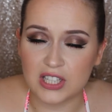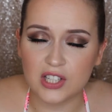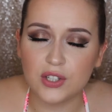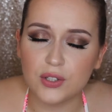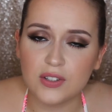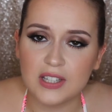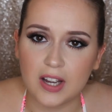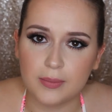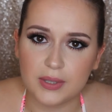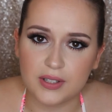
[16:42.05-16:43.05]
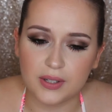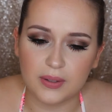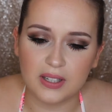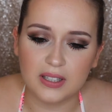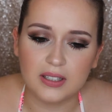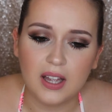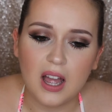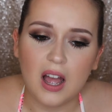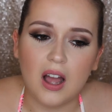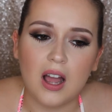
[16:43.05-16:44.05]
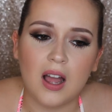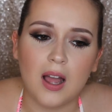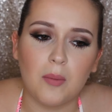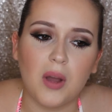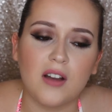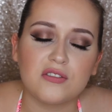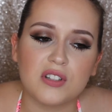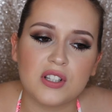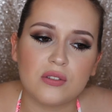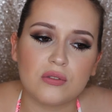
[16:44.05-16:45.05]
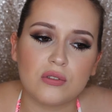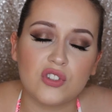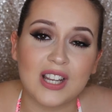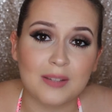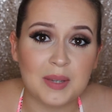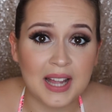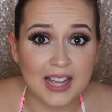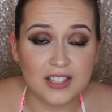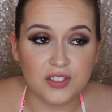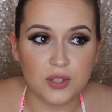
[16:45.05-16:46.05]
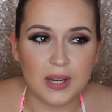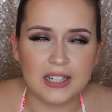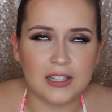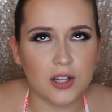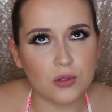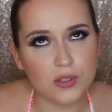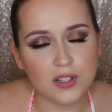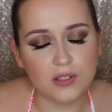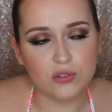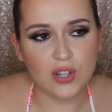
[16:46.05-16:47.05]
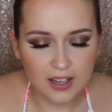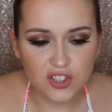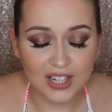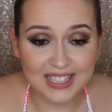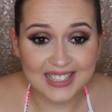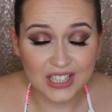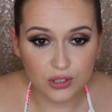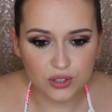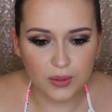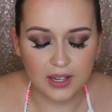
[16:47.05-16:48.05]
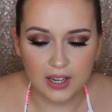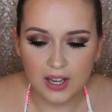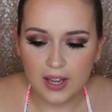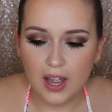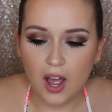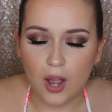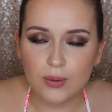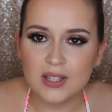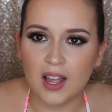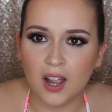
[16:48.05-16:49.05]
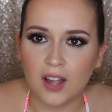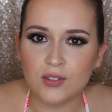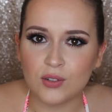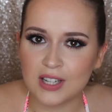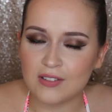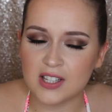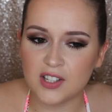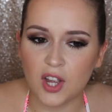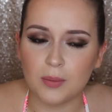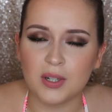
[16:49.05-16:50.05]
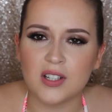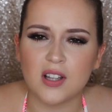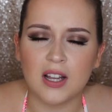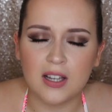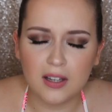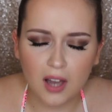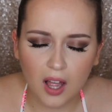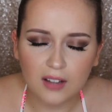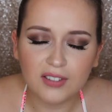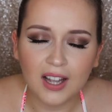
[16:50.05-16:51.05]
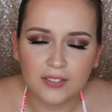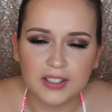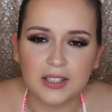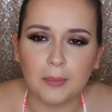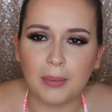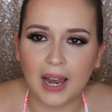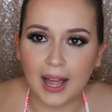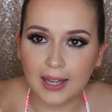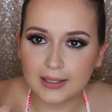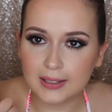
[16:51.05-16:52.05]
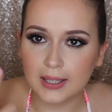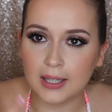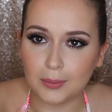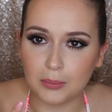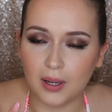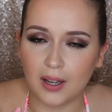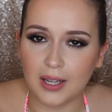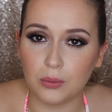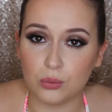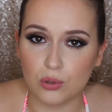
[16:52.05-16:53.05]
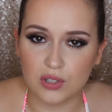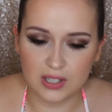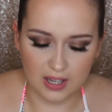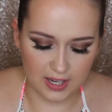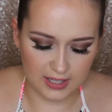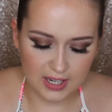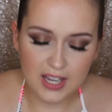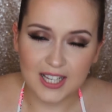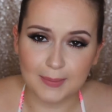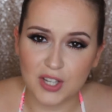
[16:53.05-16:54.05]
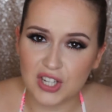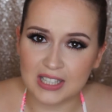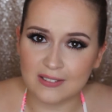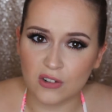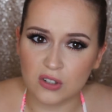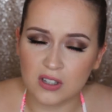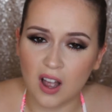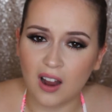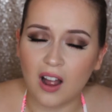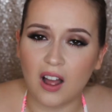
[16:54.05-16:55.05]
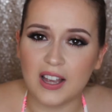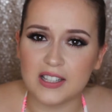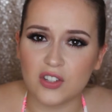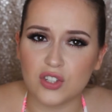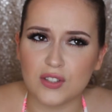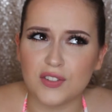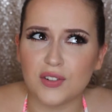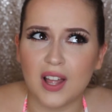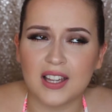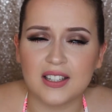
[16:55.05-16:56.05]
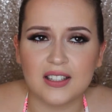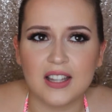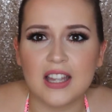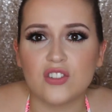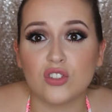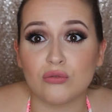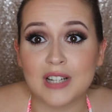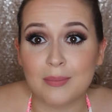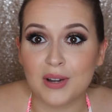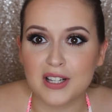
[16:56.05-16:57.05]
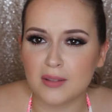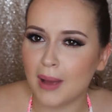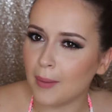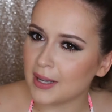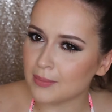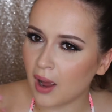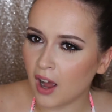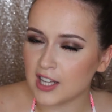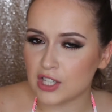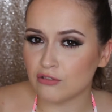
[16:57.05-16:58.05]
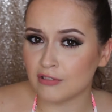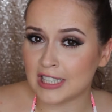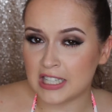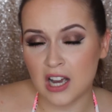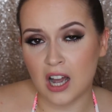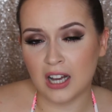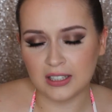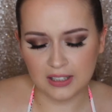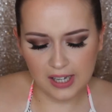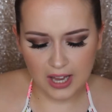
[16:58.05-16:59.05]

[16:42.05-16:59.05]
It's a new thing I've been doing. After I saw Jasmine Hand do it, and then I also saw Jacqueline Hill do it, I was like, I've got to give this a go, because I love having black in my waterline, especially as I've got dark eyes. I just feel like it just really brings them out, makes my eyes look really dark.